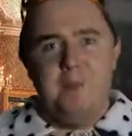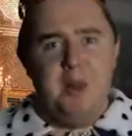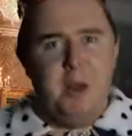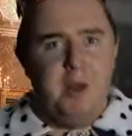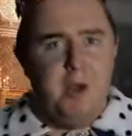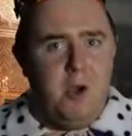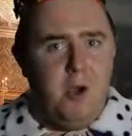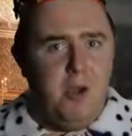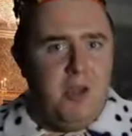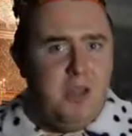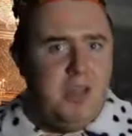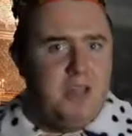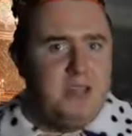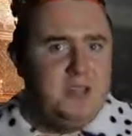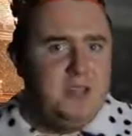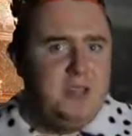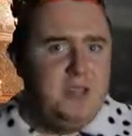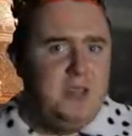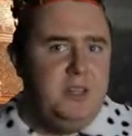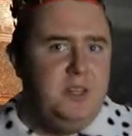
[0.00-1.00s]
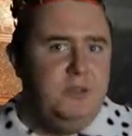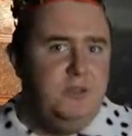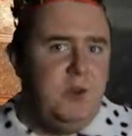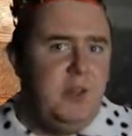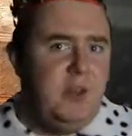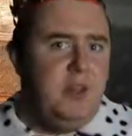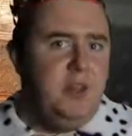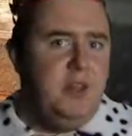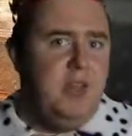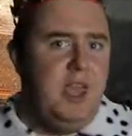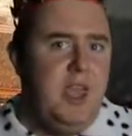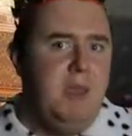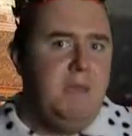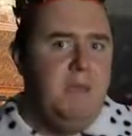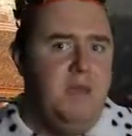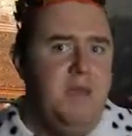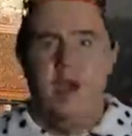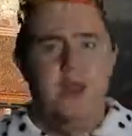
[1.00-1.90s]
Balor isn't his real name,